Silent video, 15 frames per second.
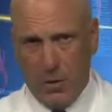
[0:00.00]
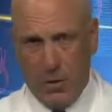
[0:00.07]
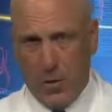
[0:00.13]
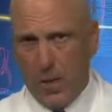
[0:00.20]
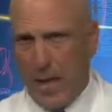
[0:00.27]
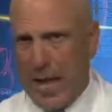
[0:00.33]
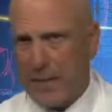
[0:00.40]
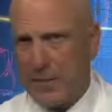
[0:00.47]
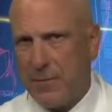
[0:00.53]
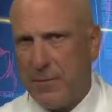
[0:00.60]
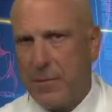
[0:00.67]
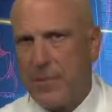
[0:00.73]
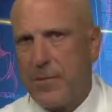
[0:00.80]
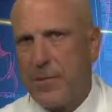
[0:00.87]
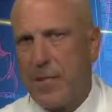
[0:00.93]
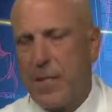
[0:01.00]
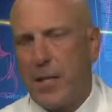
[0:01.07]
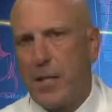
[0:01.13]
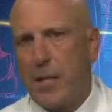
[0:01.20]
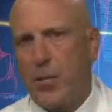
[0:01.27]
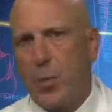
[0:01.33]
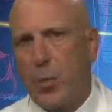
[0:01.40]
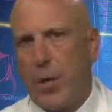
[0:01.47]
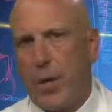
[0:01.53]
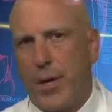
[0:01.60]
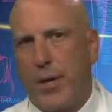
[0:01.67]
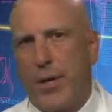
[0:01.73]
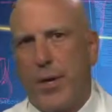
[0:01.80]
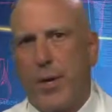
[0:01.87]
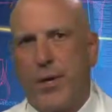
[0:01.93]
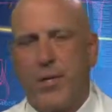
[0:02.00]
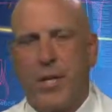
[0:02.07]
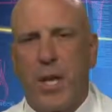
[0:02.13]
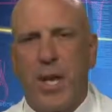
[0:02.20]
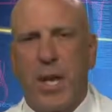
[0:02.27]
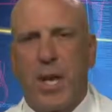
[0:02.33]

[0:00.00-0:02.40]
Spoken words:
for the last 15 to 20 years.